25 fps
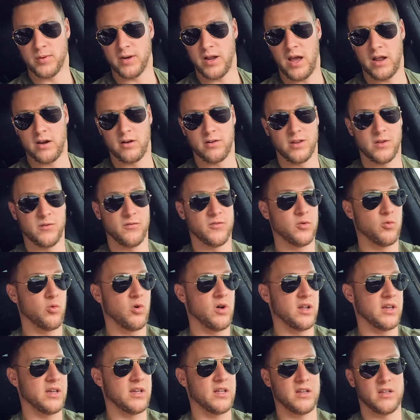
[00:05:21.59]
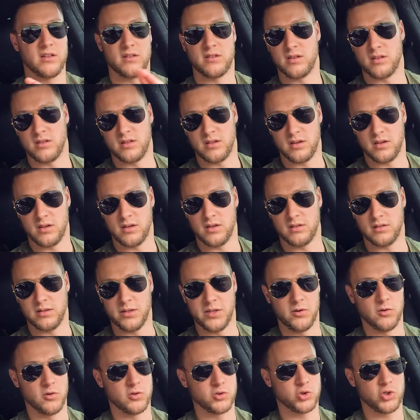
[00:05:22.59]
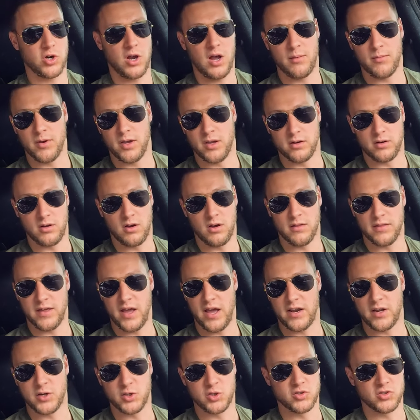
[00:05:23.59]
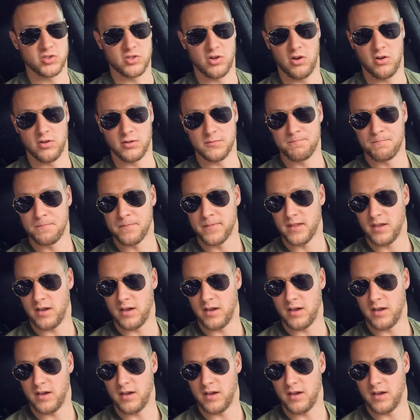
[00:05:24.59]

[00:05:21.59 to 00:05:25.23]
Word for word: but I don't even want to get into the legal drama and all that. I just don't.